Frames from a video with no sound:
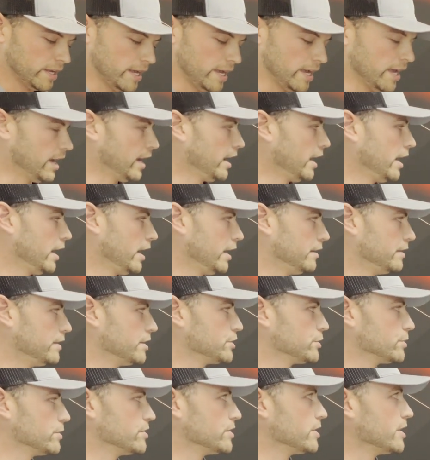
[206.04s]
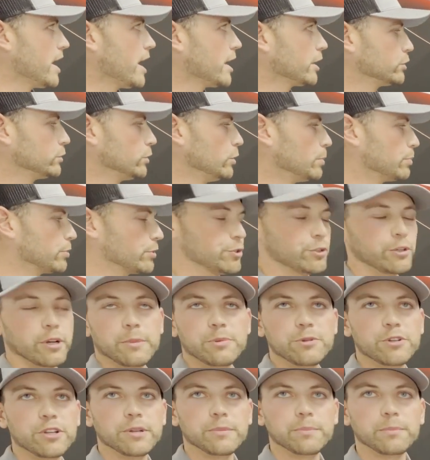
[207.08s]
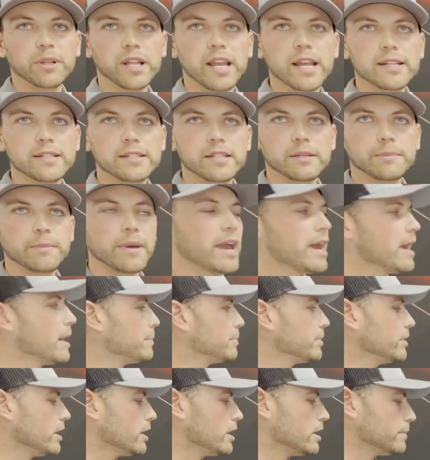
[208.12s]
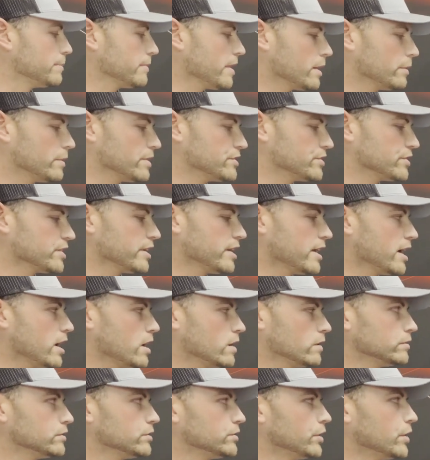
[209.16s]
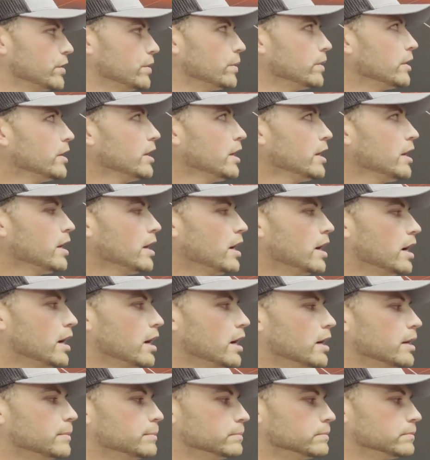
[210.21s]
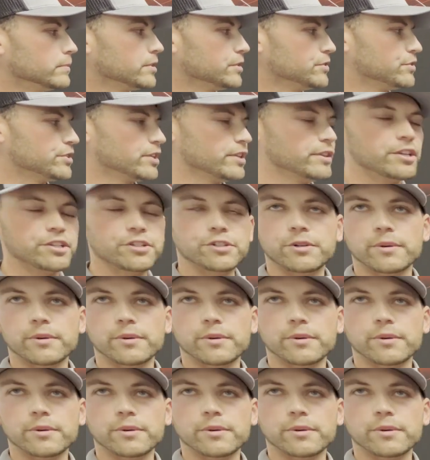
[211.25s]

And this was an actual prescription planting map that we sent out. So you can send this